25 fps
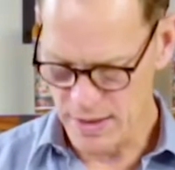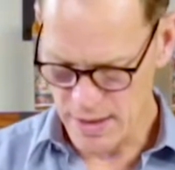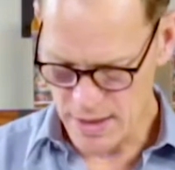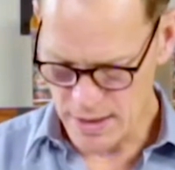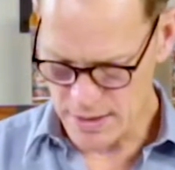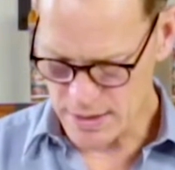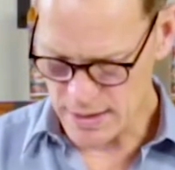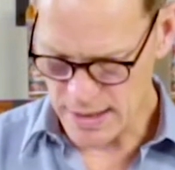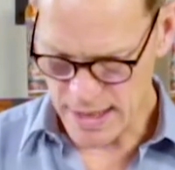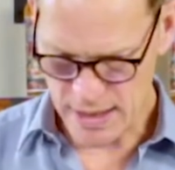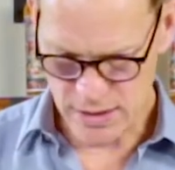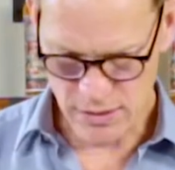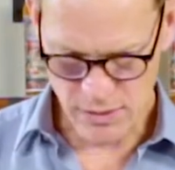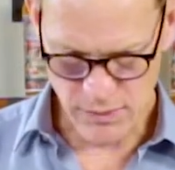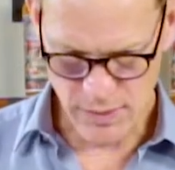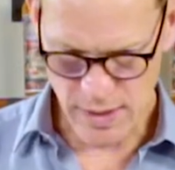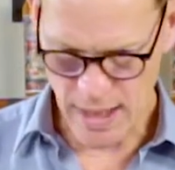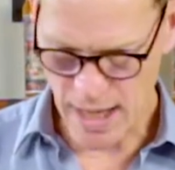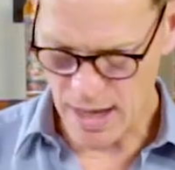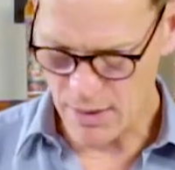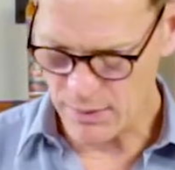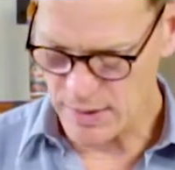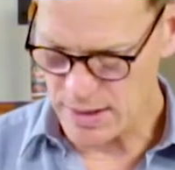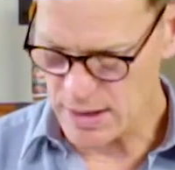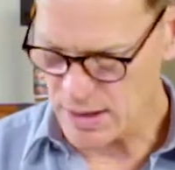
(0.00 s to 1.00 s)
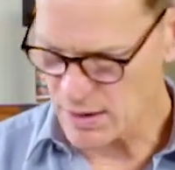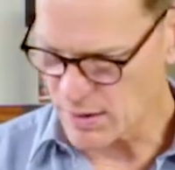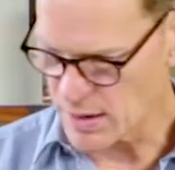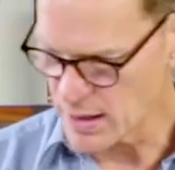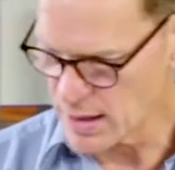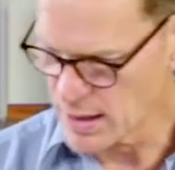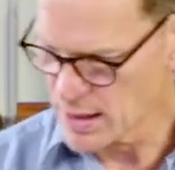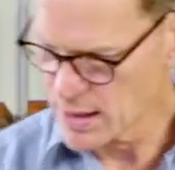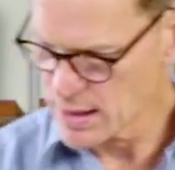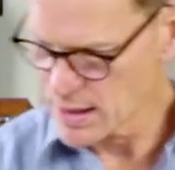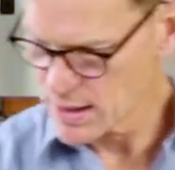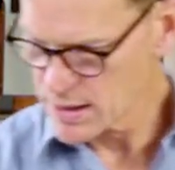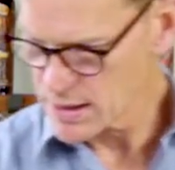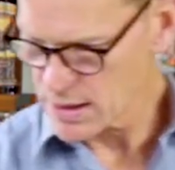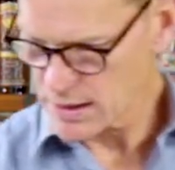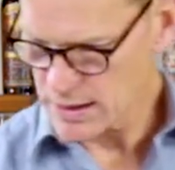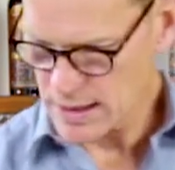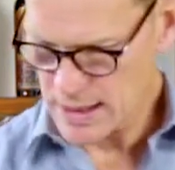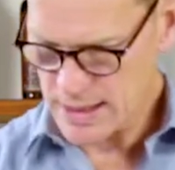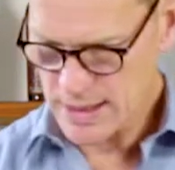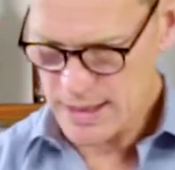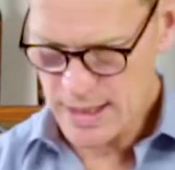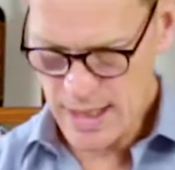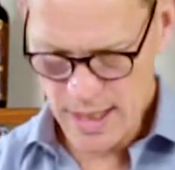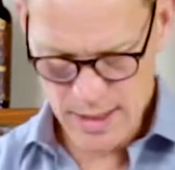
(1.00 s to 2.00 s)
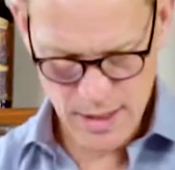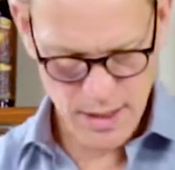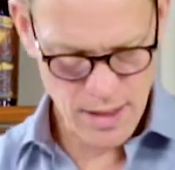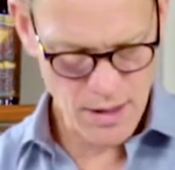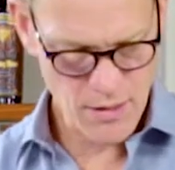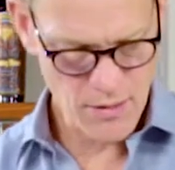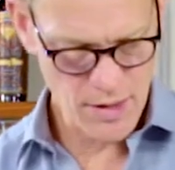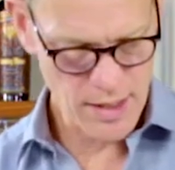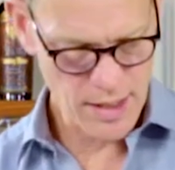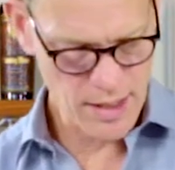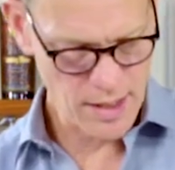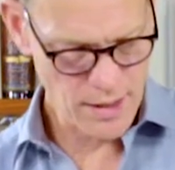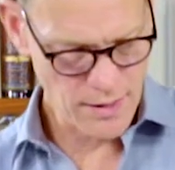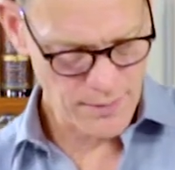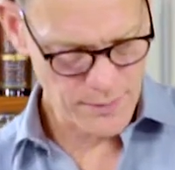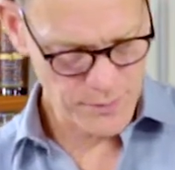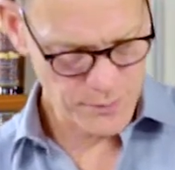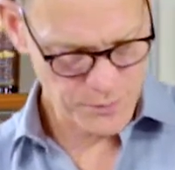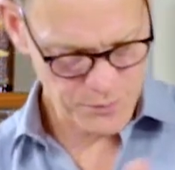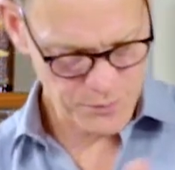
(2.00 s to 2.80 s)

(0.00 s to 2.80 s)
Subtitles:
So that's how we do it. So let's get going here.